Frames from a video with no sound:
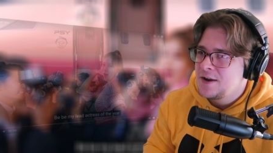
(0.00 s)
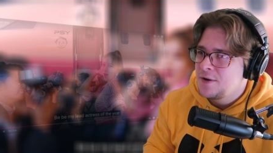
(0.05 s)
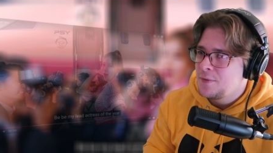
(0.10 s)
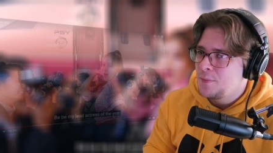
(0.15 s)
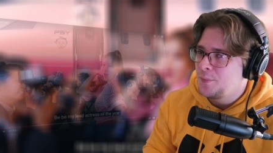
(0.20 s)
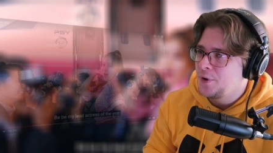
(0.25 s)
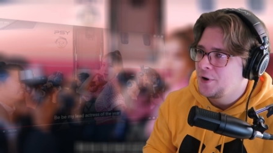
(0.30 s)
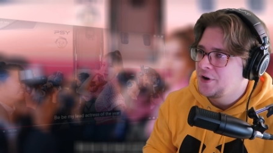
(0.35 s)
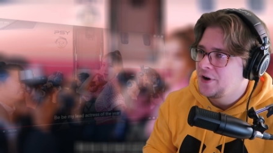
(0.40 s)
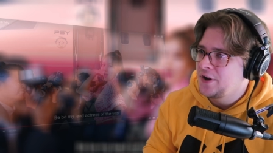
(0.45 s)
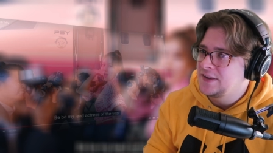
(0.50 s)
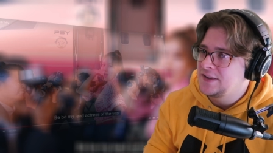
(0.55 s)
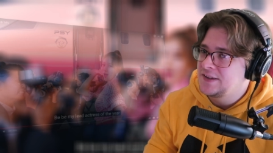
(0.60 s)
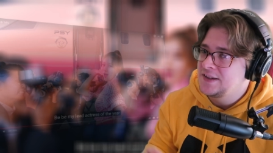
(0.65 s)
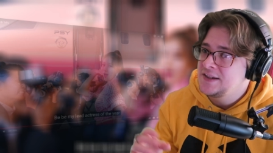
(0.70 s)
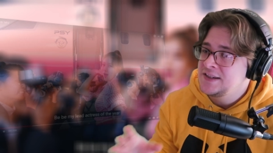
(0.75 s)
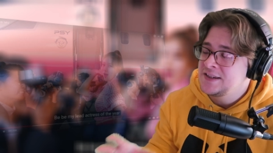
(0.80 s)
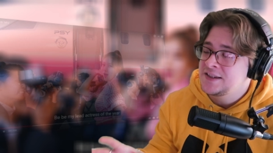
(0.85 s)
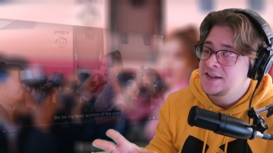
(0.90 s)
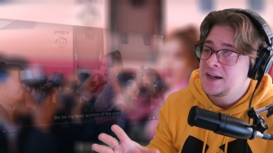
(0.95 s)
But
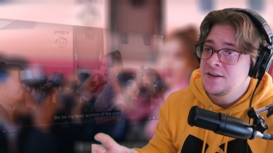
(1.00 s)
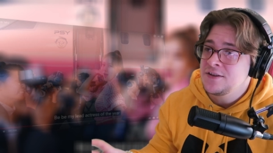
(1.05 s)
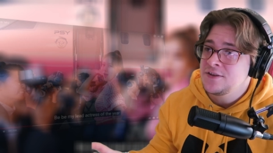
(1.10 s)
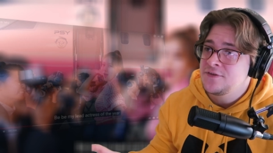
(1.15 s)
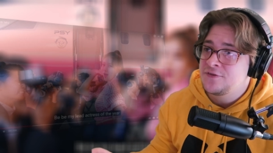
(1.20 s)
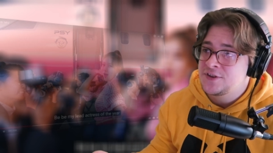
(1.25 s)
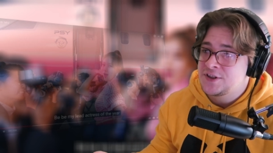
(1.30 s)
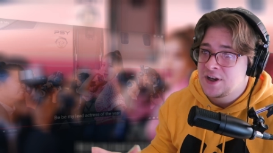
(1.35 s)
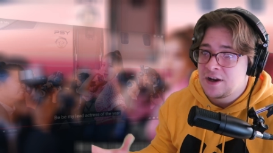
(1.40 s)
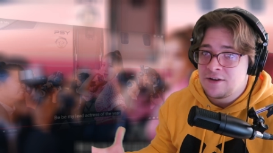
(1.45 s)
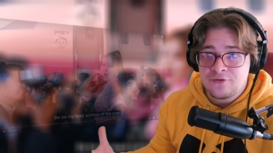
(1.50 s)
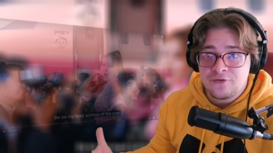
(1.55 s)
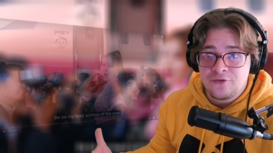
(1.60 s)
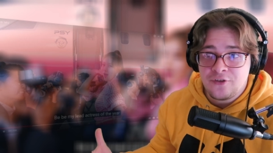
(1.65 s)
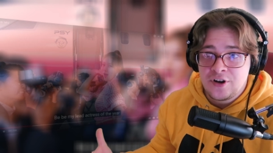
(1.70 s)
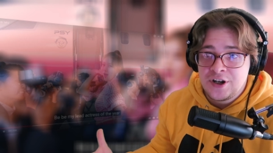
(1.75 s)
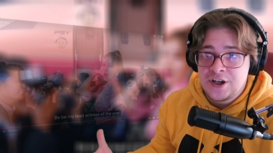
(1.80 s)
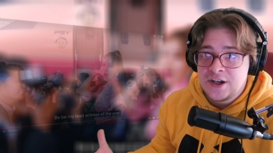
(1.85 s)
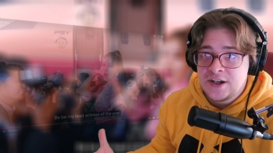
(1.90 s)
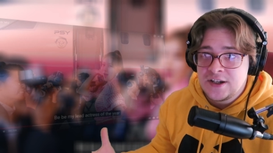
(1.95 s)
these sounds sound
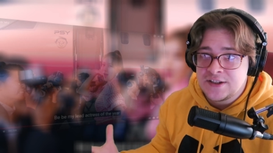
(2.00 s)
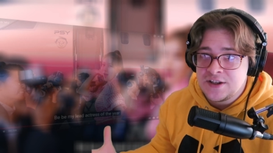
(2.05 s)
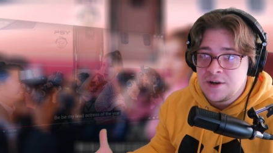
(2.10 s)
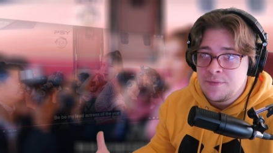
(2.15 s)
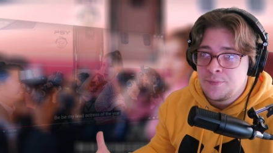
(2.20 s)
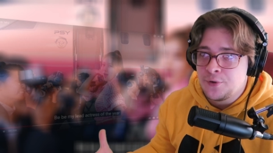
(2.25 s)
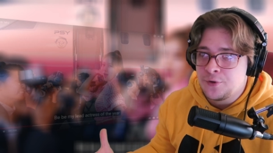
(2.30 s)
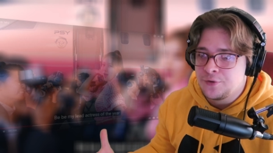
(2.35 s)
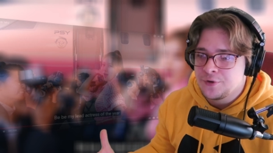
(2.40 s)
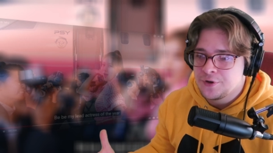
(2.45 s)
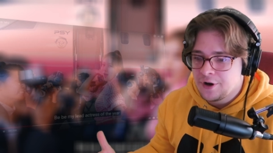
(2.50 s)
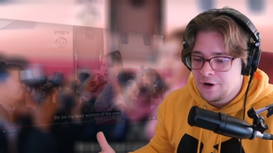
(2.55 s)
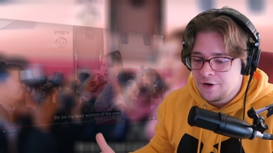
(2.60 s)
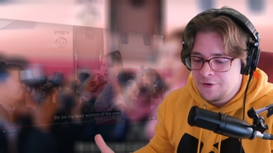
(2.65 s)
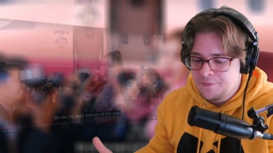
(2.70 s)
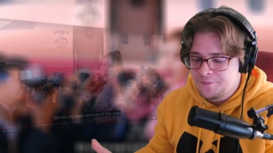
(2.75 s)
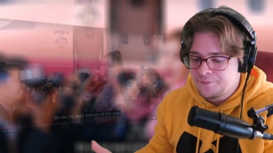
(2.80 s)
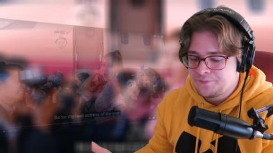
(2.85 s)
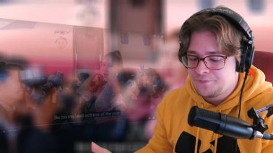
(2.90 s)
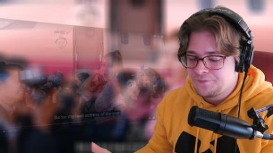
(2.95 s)
very simple, you
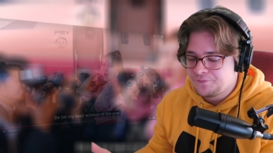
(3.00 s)
know?